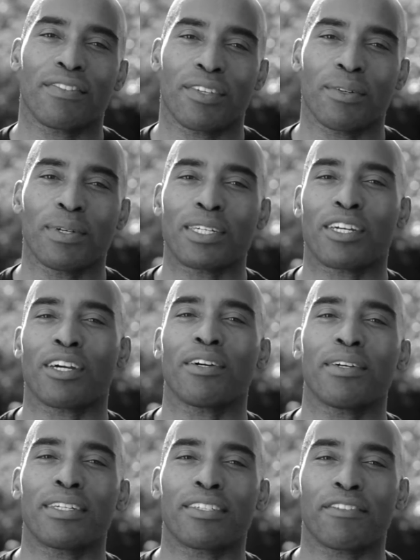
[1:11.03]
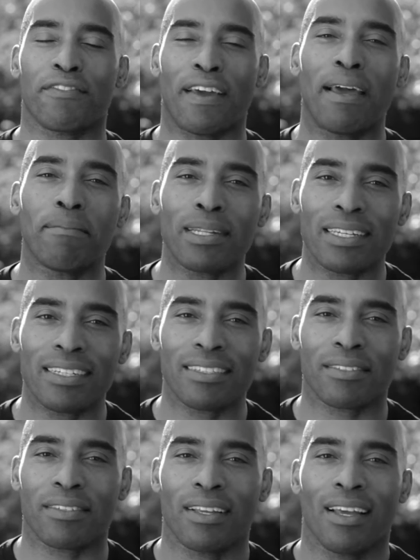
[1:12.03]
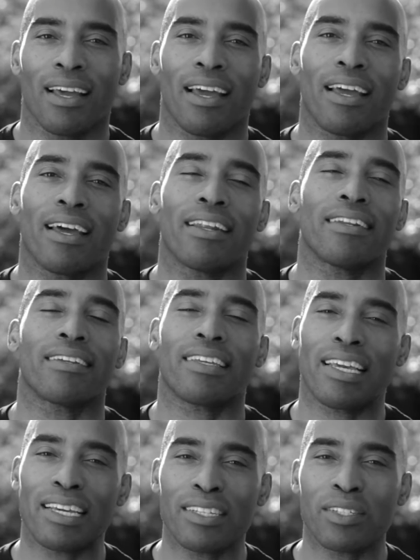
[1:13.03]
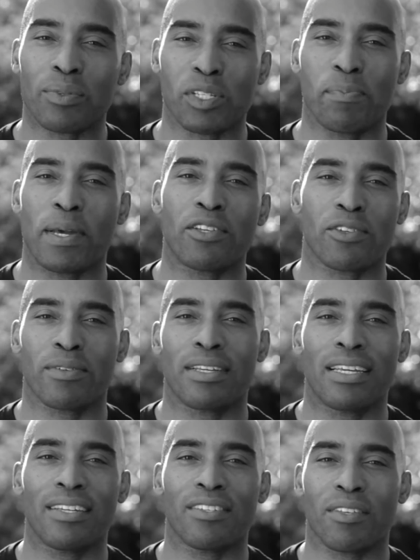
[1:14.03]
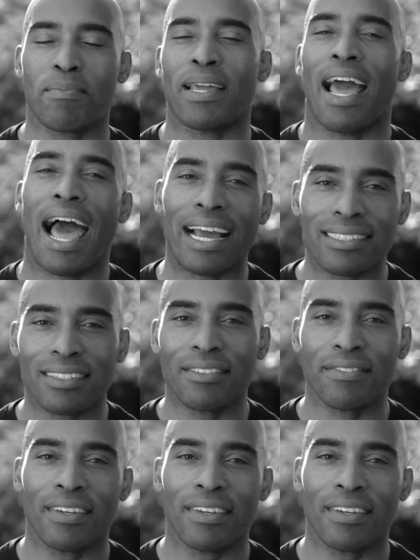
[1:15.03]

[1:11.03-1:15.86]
to encourage families and kids with special needs to be active